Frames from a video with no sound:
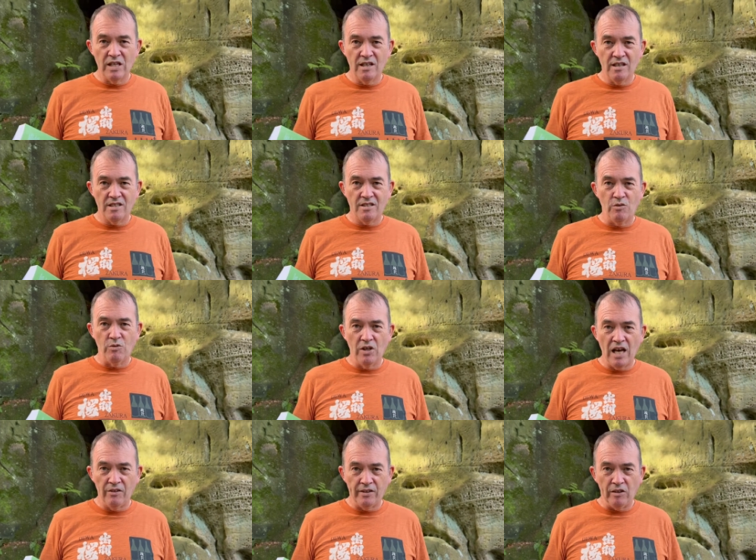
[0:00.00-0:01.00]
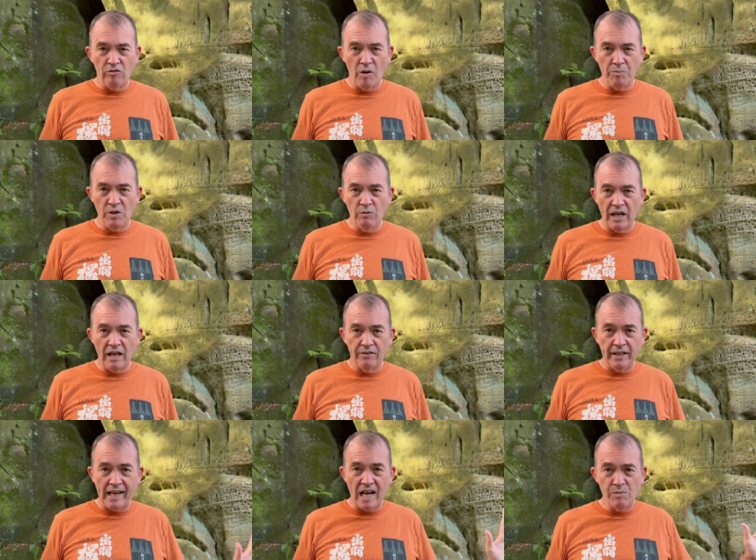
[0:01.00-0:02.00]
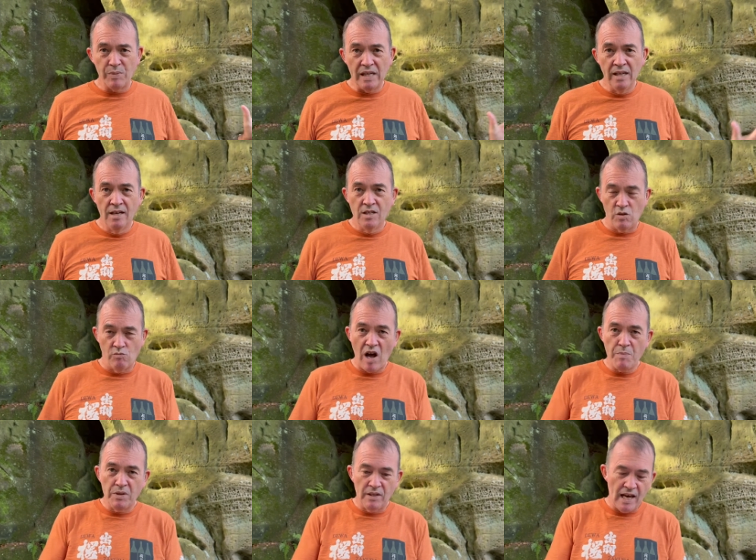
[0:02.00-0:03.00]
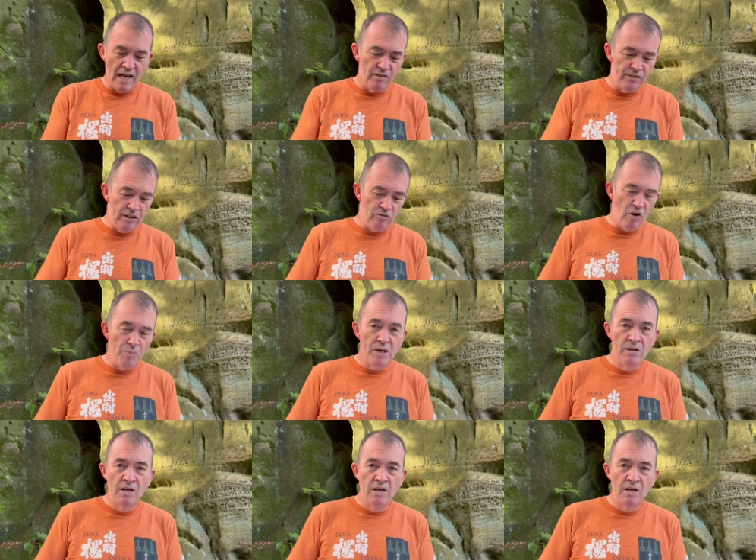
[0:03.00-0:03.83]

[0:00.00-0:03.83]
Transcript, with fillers: vineyards, you want a healthy crop, you want a healthy canopy to ripen that healthy crop.